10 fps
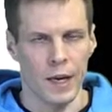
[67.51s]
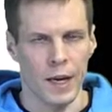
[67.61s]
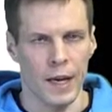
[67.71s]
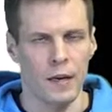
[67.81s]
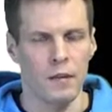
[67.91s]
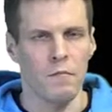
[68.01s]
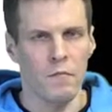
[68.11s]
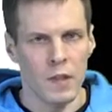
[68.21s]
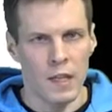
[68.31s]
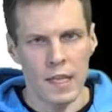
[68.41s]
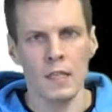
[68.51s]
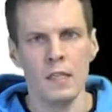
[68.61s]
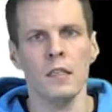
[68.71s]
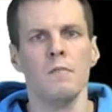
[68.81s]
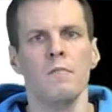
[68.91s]
And this
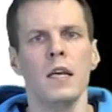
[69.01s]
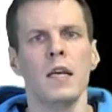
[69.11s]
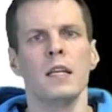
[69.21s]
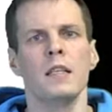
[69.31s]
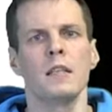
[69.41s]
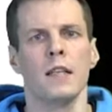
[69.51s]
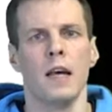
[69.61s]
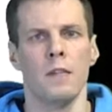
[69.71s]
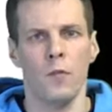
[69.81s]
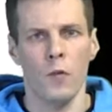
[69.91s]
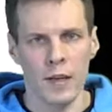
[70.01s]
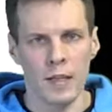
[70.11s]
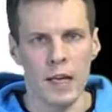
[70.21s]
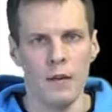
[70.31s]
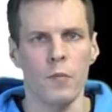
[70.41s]
means that, for
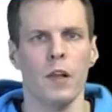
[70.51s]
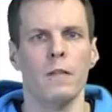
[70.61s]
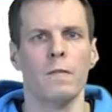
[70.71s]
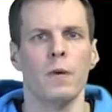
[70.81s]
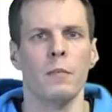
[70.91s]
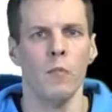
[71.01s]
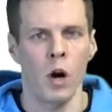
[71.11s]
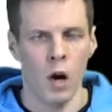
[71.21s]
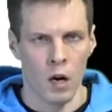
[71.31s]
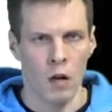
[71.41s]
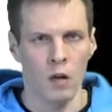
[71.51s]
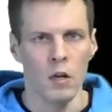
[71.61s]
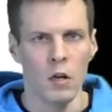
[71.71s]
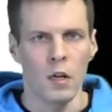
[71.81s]
example, if we model